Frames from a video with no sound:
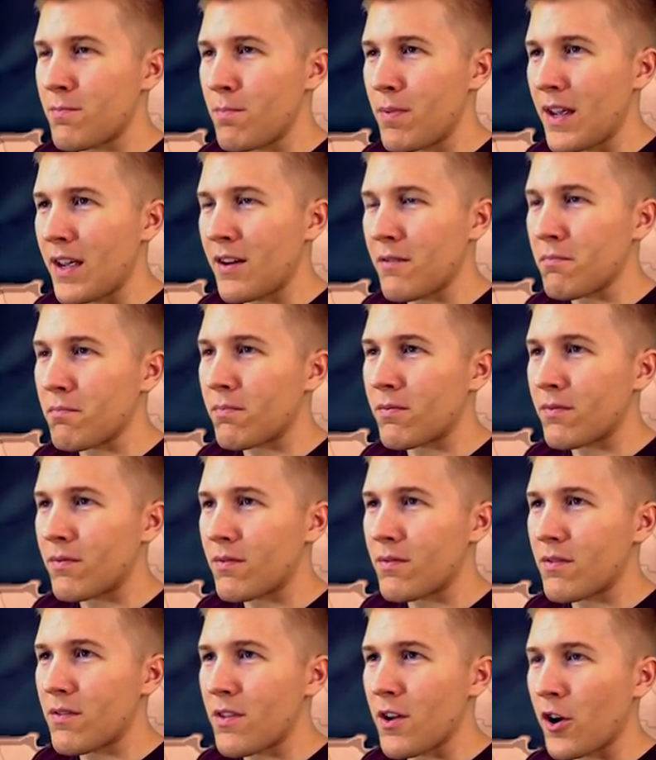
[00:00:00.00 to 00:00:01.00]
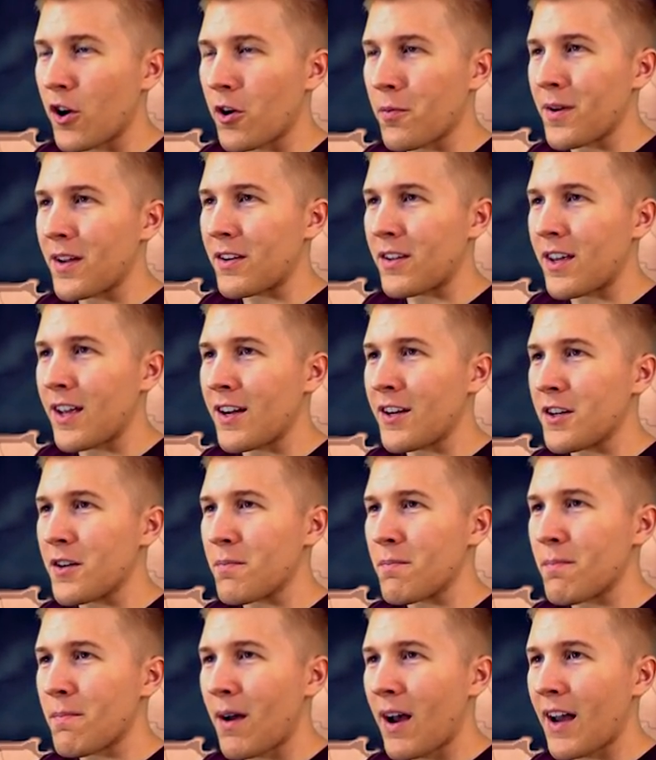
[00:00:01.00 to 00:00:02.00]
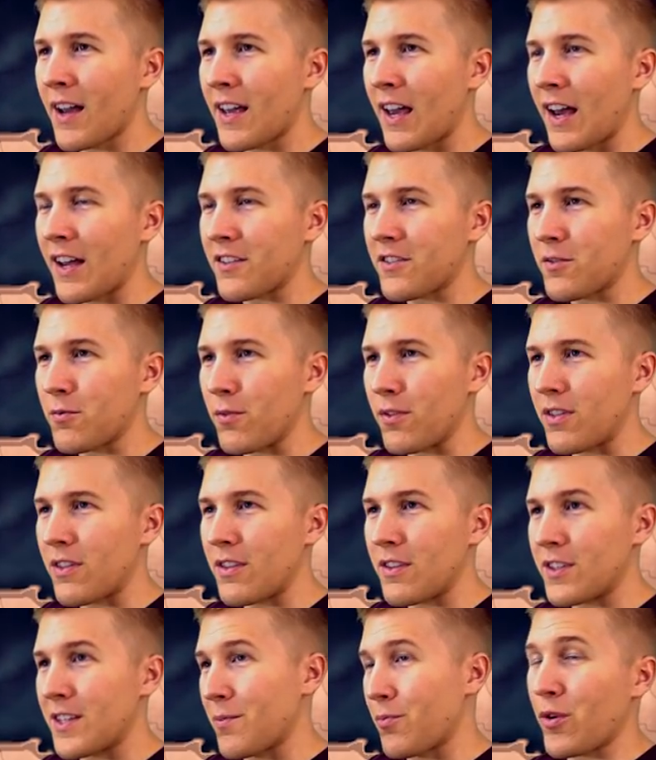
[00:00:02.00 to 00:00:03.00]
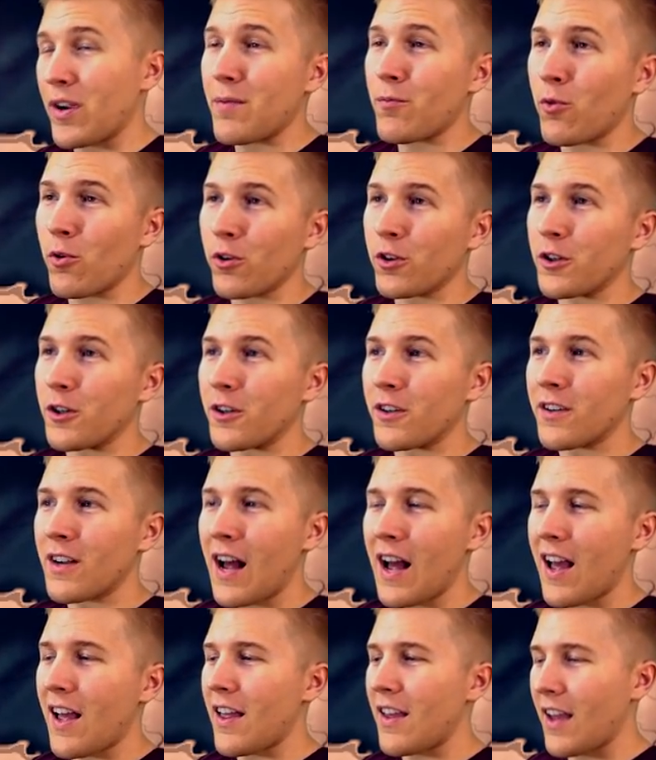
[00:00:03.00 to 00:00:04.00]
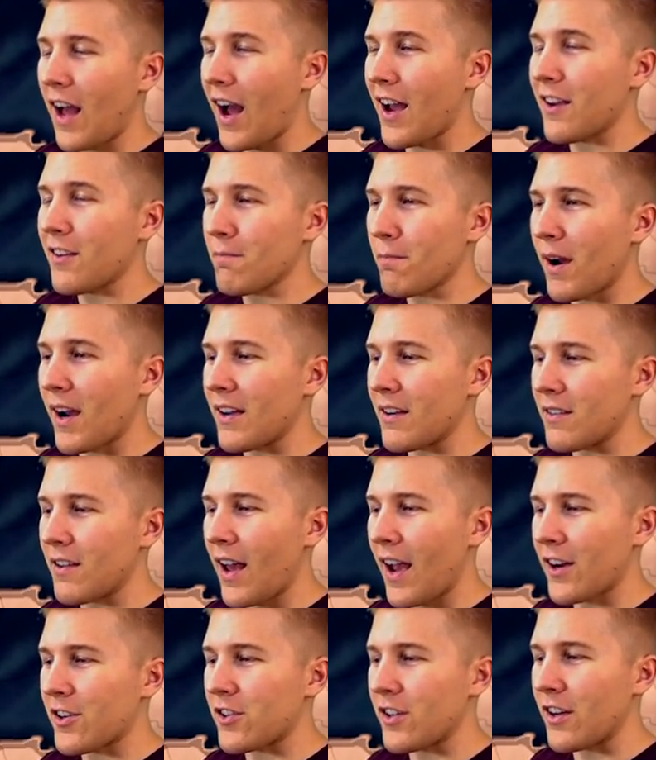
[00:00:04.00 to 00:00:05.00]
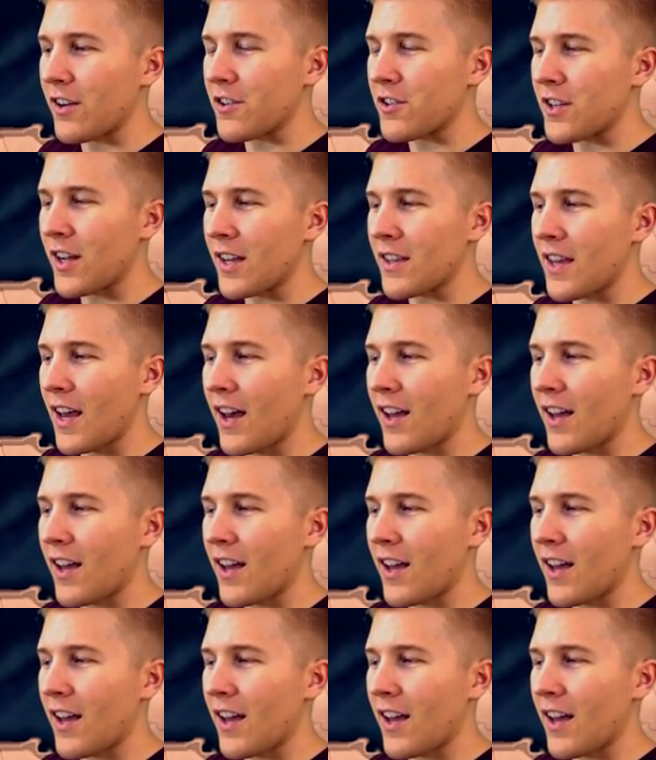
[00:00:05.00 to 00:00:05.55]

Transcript: being the hermit kingdom, I guess, with the supreme ruler. I might actually understand